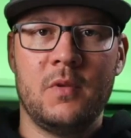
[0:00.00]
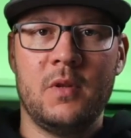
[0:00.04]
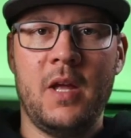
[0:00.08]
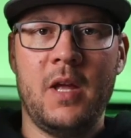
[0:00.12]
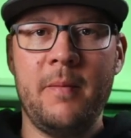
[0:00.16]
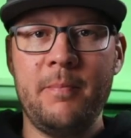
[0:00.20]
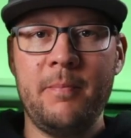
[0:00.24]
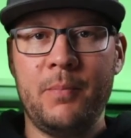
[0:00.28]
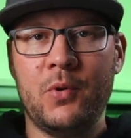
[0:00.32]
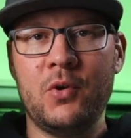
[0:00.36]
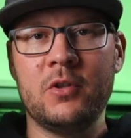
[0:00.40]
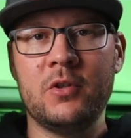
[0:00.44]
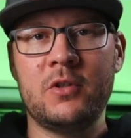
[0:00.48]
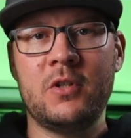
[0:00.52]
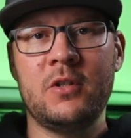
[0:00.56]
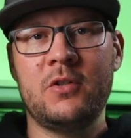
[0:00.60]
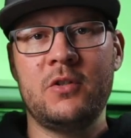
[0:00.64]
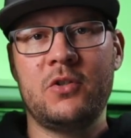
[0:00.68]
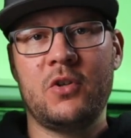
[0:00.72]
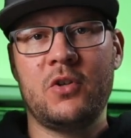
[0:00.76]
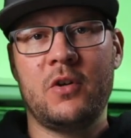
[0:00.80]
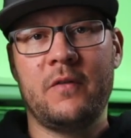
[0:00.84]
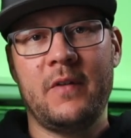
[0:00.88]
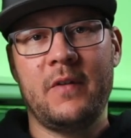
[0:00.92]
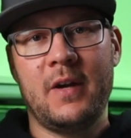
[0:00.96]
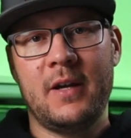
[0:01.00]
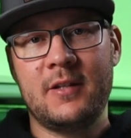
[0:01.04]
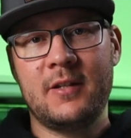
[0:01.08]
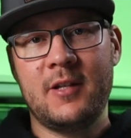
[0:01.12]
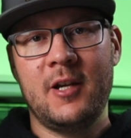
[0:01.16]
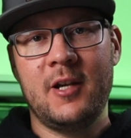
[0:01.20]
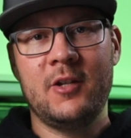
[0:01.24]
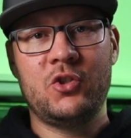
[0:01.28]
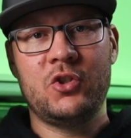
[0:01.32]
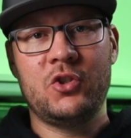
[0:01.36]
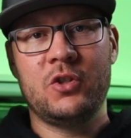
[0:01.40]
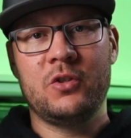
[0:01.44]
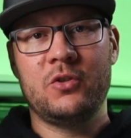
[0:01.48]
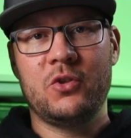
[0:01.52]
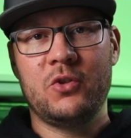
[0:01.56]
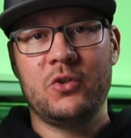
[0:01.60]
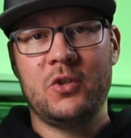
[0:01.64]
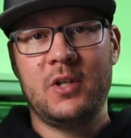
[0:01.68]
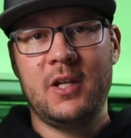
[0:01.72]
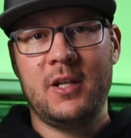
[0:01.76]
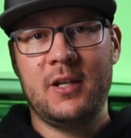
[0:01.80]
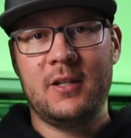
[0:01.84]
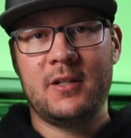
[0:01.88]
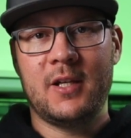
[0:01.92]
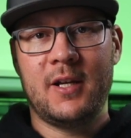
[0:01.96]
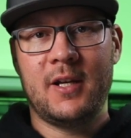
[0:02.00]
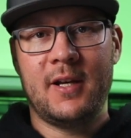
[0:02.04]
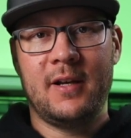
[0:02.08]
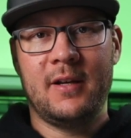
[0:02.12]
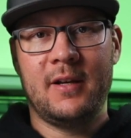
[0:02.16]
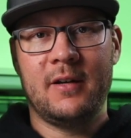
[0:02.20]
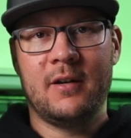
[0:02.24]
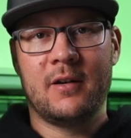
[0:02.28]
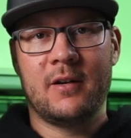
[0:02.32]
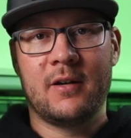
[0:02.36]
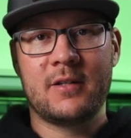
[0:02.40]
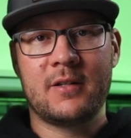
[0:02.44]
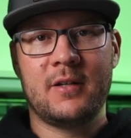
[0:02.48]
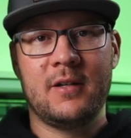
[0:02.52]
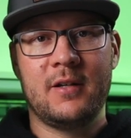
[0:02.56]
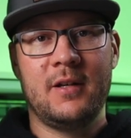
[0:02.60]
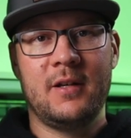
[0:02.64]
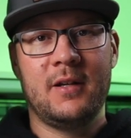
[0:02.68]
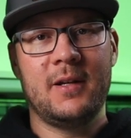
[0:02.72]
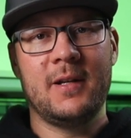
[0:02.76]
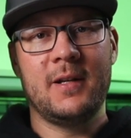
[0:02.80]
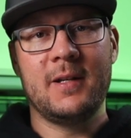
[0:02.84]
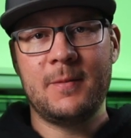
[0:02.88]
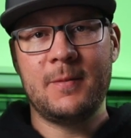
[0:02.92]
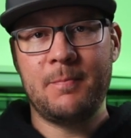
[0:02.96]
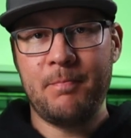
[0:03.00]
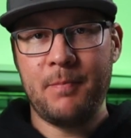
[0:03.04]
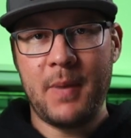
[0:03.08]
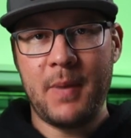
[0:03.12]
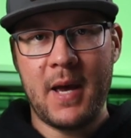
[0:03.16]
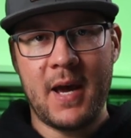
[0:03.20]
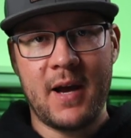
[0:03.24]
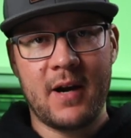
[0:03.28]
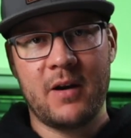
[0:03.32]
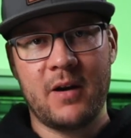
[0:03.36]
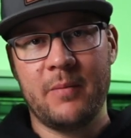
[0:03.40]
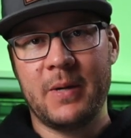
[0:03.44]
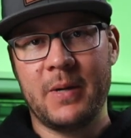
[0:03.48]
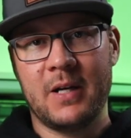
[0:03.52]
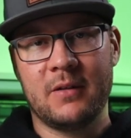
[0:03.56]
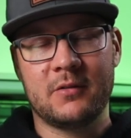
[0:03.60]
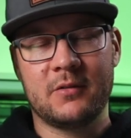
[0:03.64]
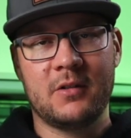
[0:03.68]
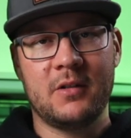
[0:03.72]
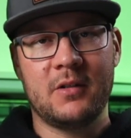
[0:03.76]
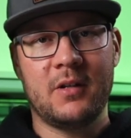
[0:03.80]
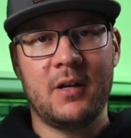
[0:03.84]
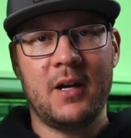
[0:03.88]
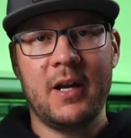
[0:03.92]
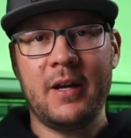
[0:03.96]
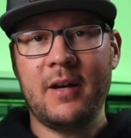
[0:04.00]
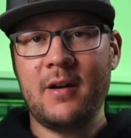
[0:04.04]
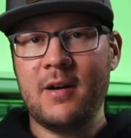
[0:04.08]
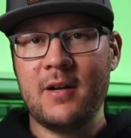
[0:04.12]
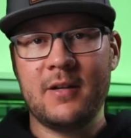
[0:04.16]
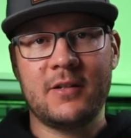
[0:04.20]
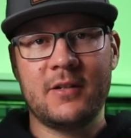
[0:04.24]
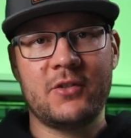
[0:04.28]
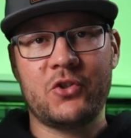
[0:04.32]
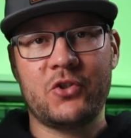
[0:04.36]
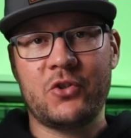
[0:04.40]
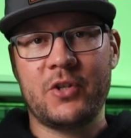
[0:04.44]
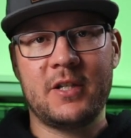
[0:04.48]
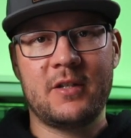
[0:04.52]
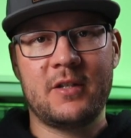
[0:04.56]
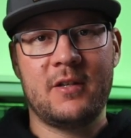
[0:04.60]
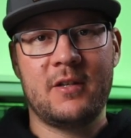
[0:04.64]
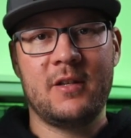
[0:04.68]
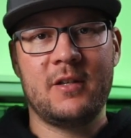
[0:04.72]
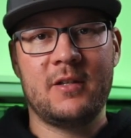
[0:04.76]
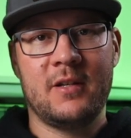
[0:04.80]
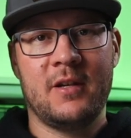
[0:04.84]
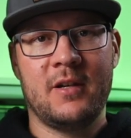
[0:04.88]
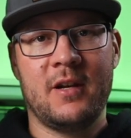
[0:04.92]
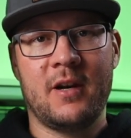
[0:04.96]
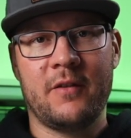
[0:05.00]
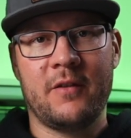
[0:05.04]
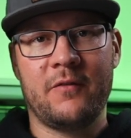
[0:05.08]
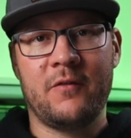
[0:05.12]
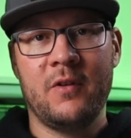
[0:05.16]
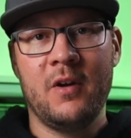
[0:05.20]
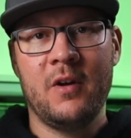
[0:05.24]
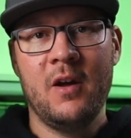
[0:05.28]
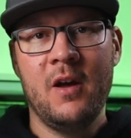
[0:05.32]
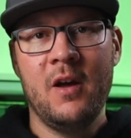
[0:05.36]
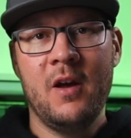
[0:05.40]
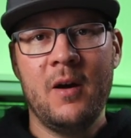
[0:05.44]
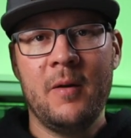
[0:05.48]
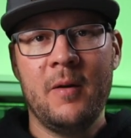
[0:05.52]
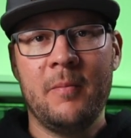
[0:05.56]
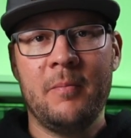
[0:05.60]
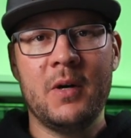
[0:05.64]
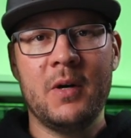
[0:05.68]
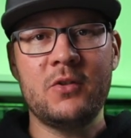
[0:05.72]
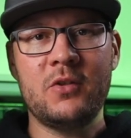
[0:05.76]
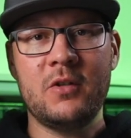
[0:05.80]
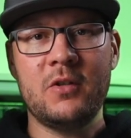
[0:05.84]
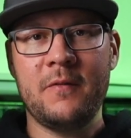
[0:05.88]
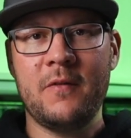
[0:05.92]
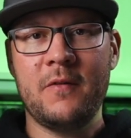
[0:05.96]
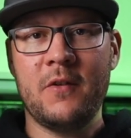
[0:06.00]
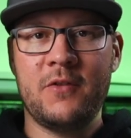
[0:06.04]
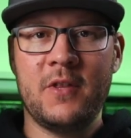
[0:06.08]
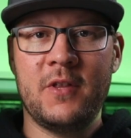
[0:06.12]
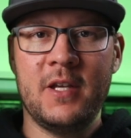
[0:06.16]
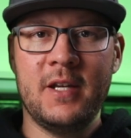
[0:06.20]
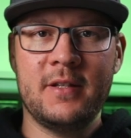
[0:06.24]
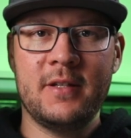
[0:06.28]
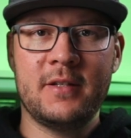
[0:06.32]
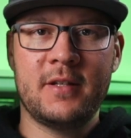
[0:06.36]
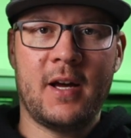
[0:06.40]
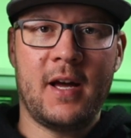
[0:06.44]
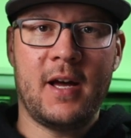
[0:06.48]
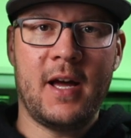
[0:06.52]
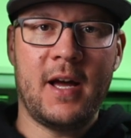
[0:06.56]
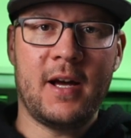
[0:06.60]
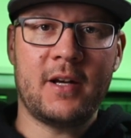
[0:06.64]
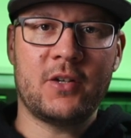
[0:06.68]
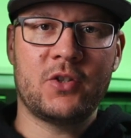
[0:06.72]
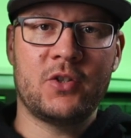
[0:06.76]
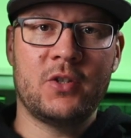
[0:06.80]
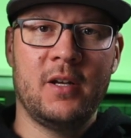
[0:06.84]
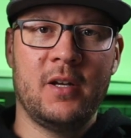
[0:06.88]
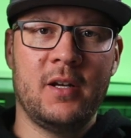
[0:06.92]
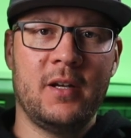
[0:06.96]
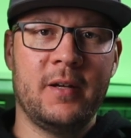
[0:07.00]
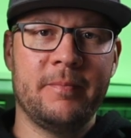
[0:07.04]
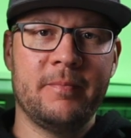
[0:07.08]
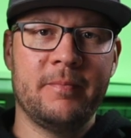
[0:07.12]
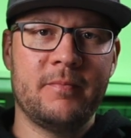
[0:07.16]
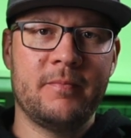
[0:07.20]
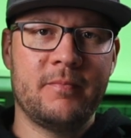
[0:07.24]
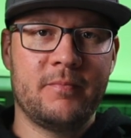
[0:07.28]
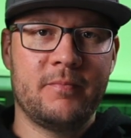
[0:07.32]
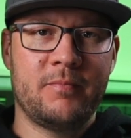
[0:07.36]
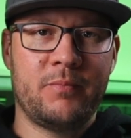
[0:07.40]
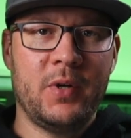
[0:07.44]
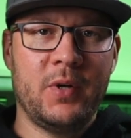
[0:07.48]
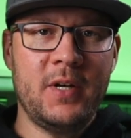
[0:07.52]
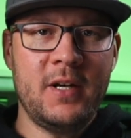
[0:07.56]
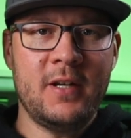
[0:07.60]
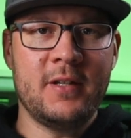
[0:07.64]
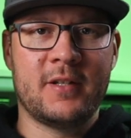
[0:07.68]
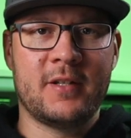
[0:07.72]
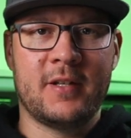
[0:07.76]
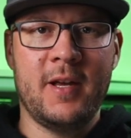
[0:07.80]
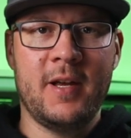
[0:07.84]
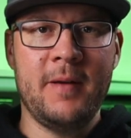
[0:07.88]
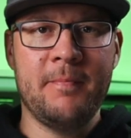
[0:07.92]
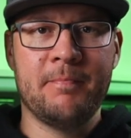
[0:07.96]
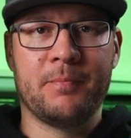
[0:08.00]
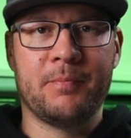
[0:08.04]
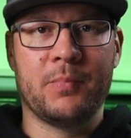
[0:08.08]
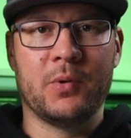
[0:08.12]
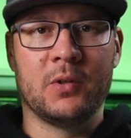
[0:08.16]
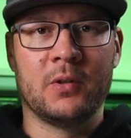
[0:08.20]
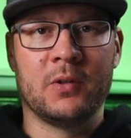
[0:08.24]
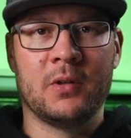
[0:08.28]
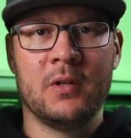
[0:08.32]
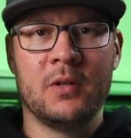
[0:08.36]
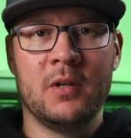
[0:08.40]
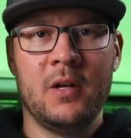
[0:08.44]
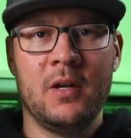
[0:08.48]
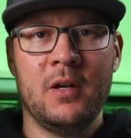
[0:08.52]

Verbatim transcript: importance of attention to detail in RC is paramount. I can't stress this enough. Most of the things are actually pretty simple.